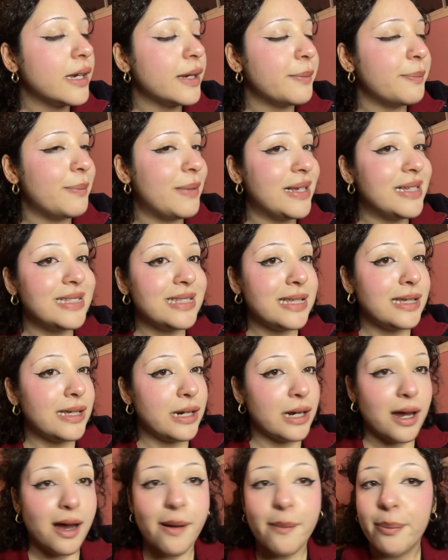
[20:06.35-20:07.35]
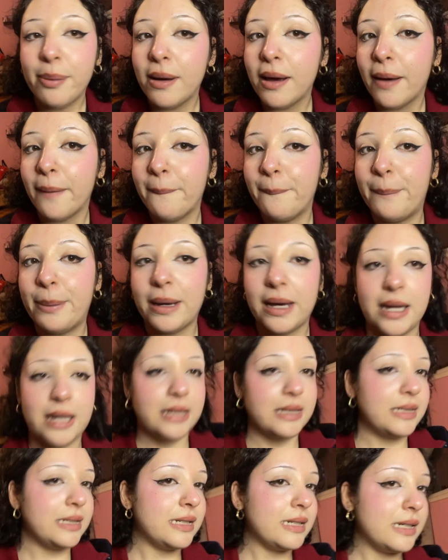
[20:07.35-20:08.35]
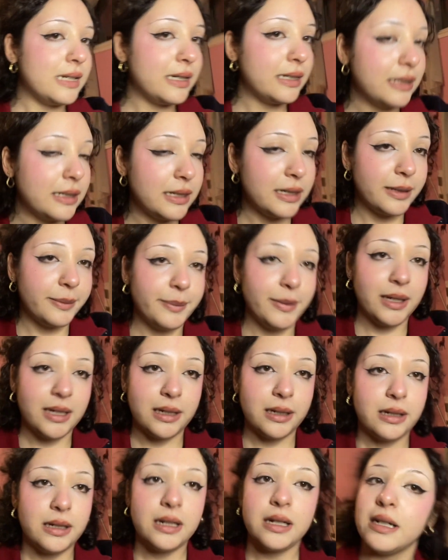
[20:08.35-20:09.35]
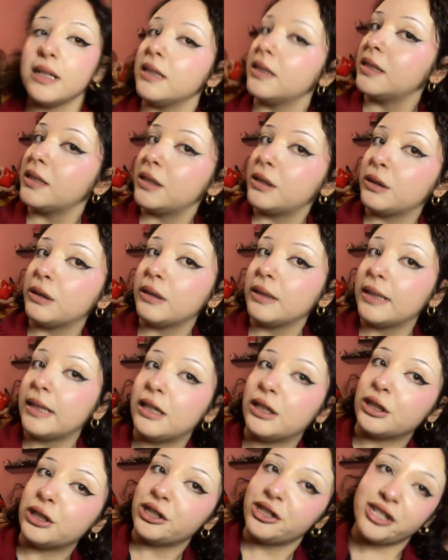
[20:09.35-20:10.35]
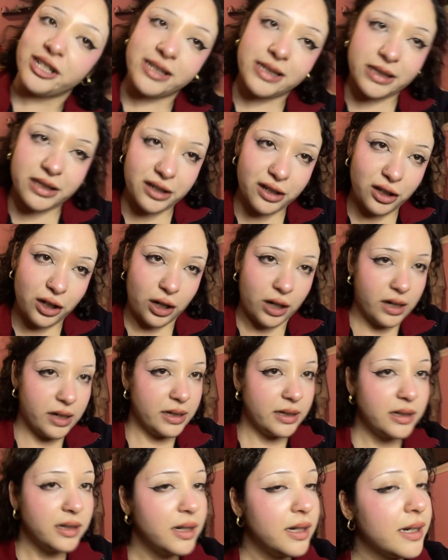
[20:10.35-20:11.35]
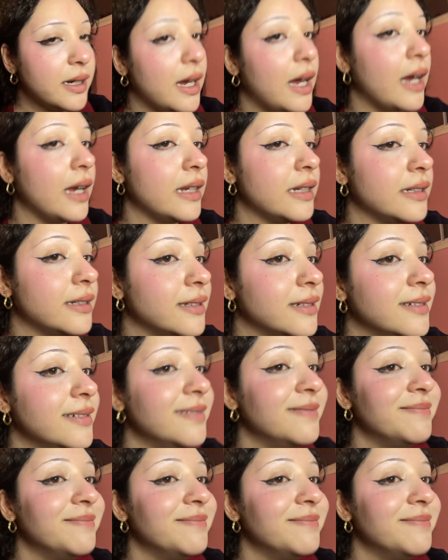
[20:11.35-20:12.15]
messed it up, but I mean, it's still here. She's still on, kind of.